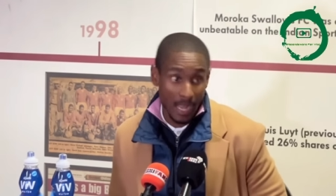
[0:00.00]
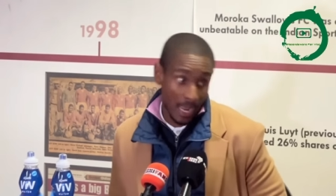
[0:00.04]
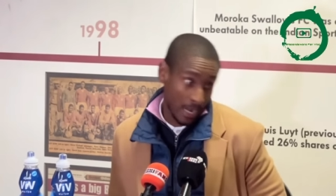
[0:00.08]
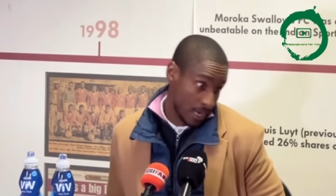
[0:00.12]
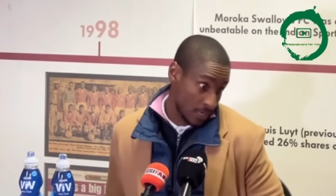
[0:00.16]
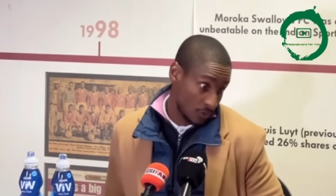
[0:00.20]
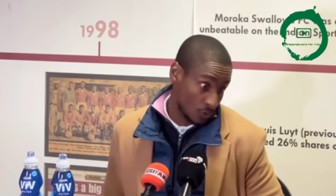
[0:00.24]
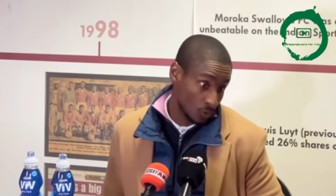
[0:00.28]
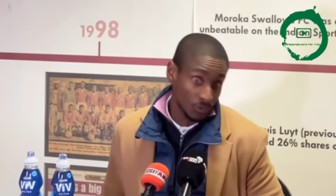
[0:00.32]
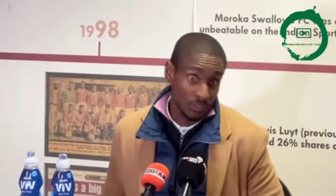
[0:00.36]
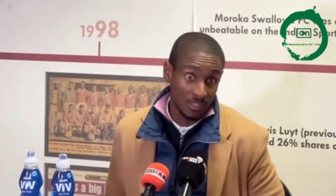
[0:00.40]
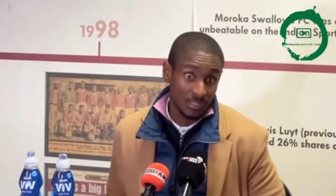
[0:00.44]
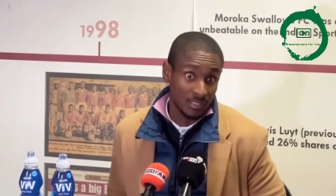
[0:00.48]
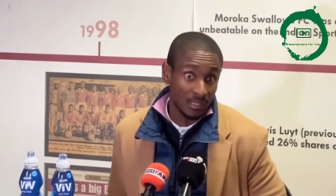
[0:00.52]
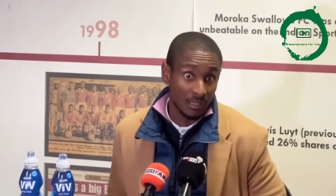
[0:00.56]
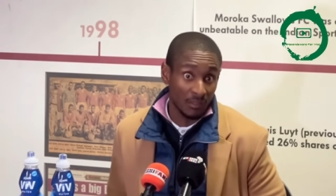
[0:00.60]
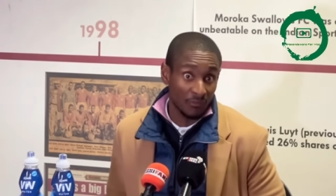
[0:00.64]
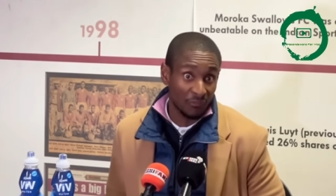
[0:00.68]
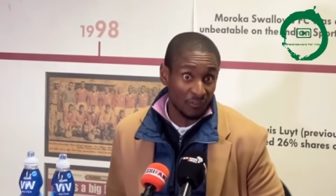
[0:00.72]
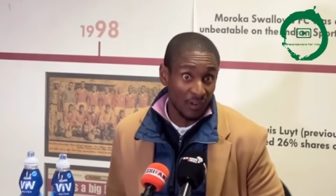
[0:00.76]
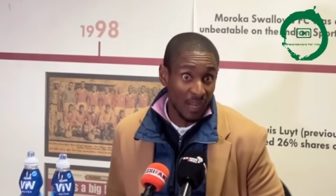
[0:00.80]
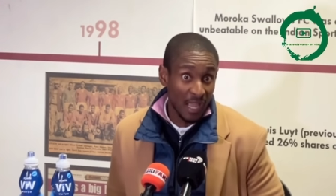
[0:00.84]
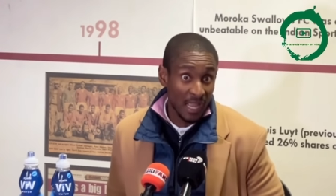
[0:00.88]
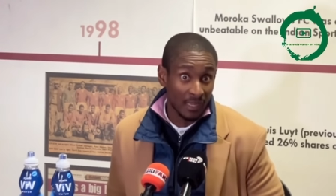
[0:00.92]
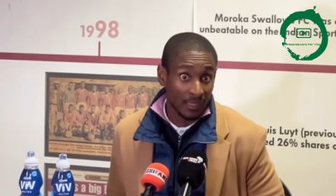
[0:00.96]
And I don't see the
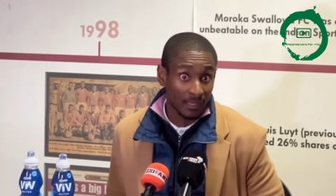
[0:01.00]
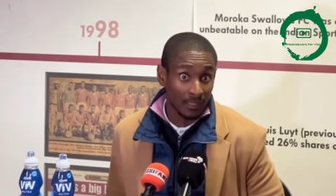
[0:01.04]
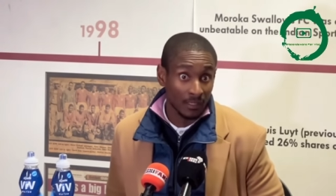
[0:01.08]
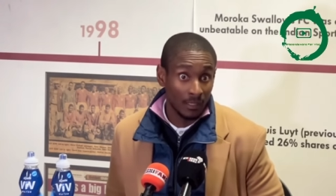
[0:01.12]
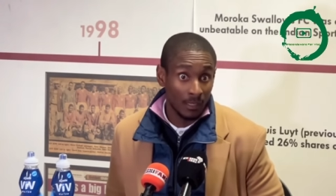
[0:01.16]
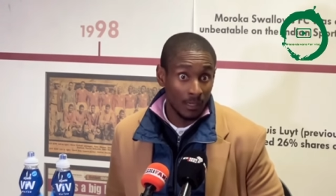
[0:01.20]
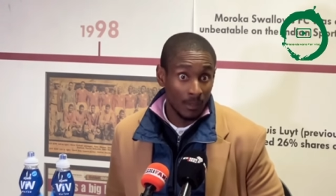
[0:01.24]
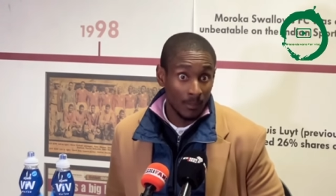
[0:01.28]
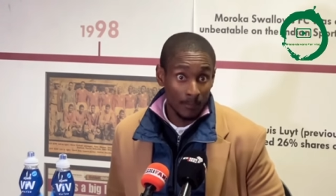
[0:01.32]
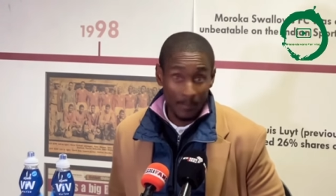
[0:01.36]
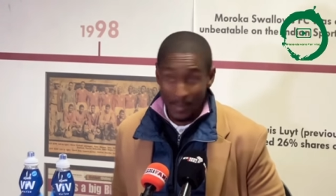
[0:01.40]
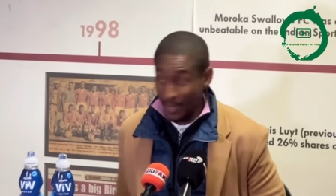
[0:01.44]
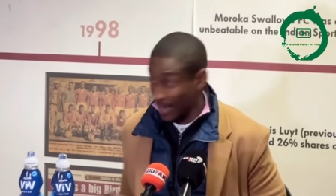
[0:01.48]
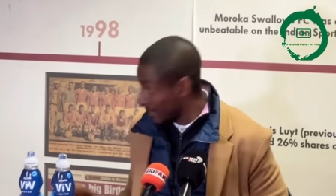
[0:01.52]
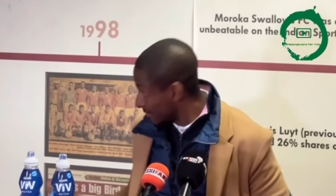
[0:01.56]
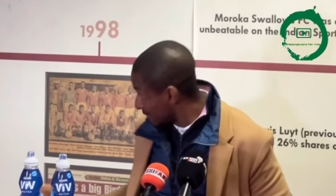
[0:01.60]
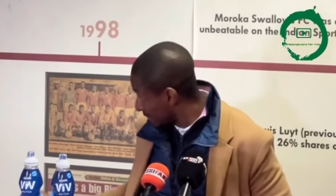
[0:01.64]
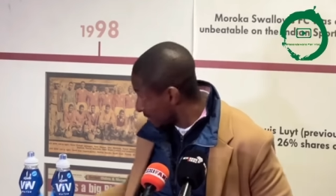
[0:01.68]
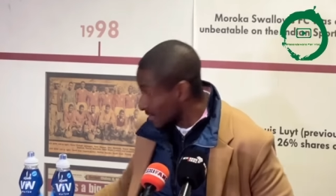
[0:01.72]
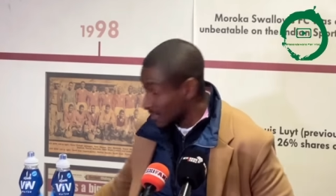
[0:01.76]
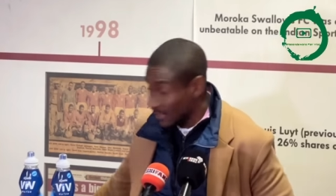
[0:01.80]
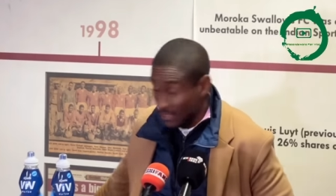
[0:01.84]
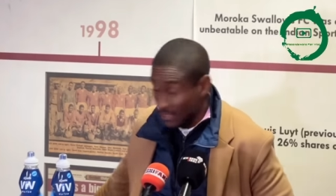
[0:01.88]
flag. But I see that